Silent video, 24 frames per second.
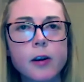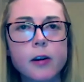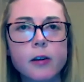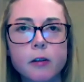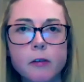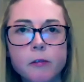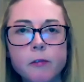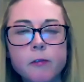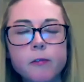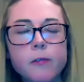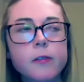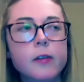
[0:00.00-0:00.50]
heard
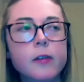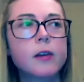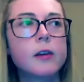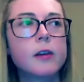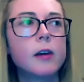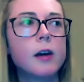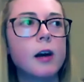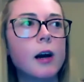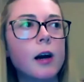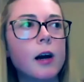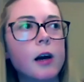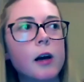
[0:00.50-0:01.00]

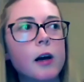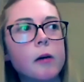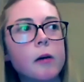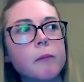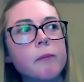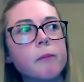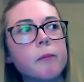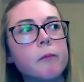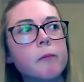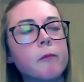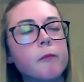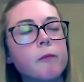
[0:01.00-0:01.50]

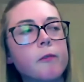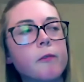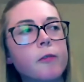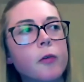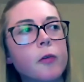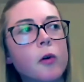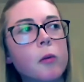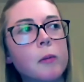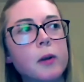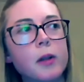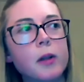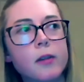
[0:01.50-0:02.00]
of,
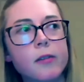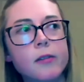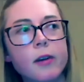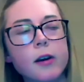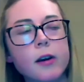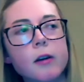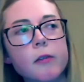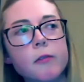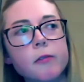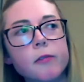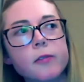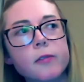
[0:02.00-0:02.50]
formerly
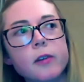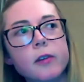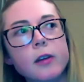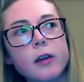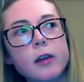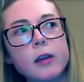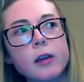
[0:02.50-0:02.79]
served